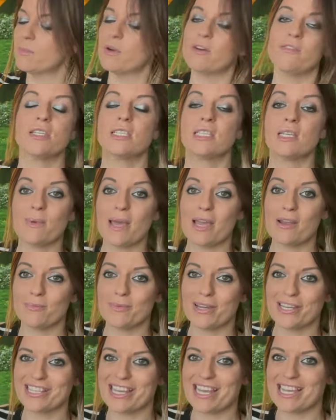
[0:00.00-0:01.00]
Obviously bear in
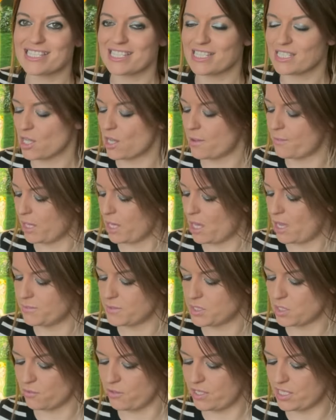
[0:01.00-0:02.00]
mind that as it's coming up
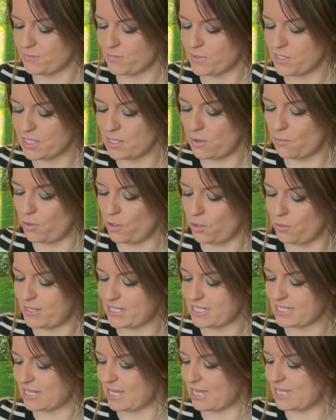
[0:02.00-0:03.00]
to Christmas, there will be
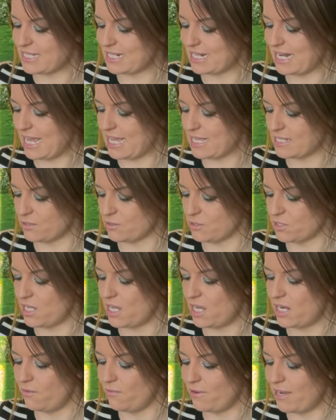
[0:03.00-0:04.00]
slight delays on
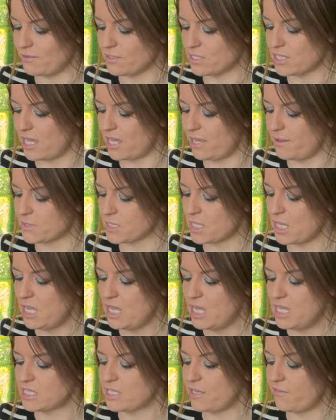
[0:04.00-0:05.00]
turnaround times.
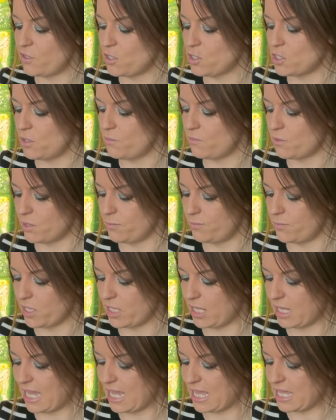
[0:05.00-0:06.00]
So if you do want to book
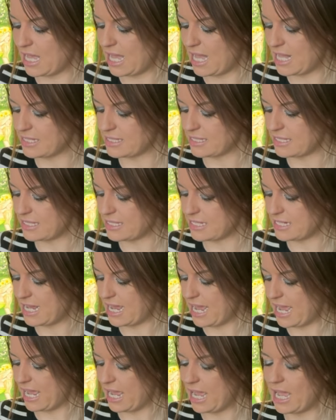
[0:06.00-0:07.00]
and get your answer
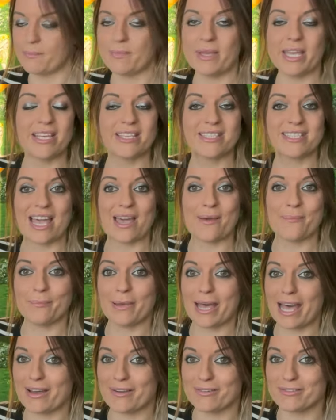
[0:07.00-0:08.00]
today, um, it is ten
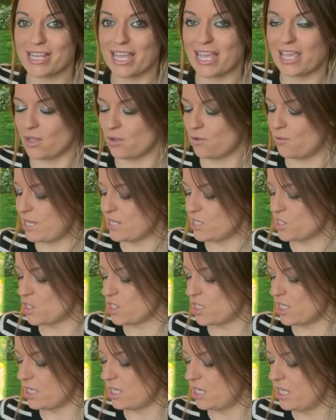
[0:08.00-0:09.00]
pounds a
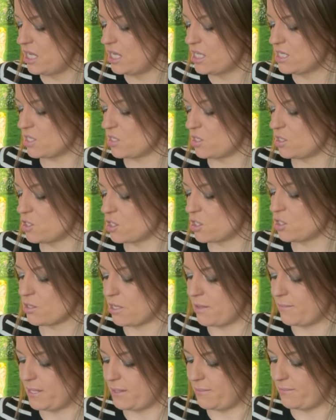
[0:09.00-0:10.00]
question. So you can just
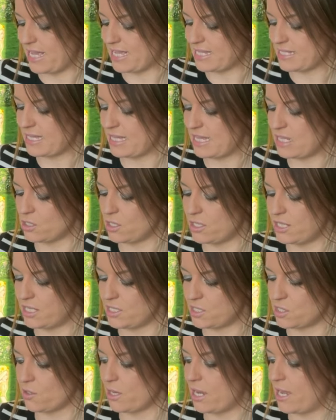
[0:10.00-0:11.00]
drop me a message on
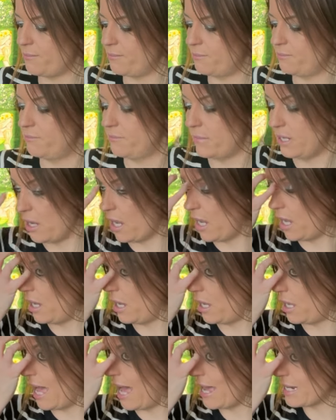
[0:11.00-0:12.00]
Instagram uh,
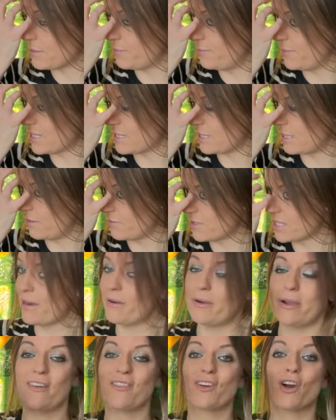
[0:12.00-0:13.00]
at Mystic Love
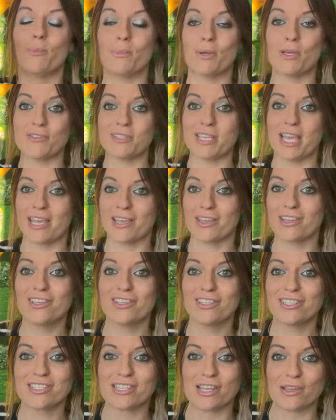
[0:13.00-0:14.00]
Tarot. I've got a blue tick,
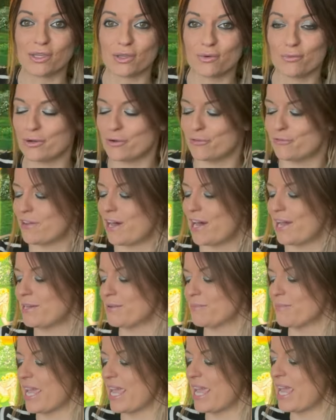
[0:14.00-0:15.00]
so you will find
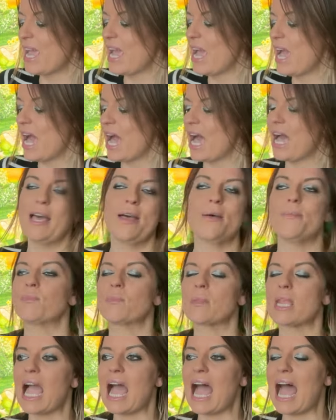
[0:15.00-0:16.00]
me. Um,
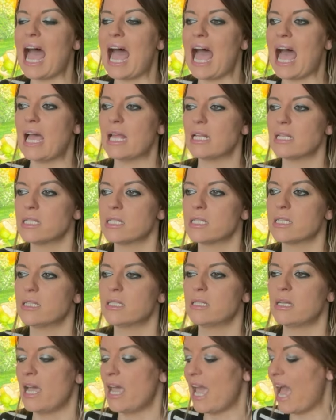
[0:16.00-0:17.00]
and
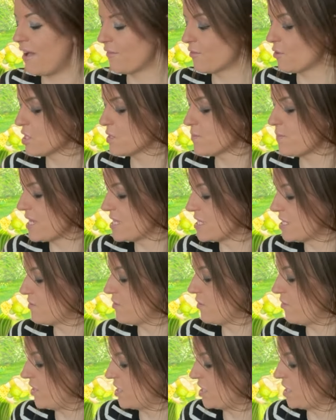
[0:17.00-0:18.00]
I have got spaces
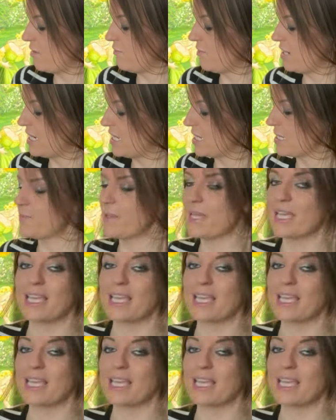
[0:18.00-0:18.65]
for video readings, but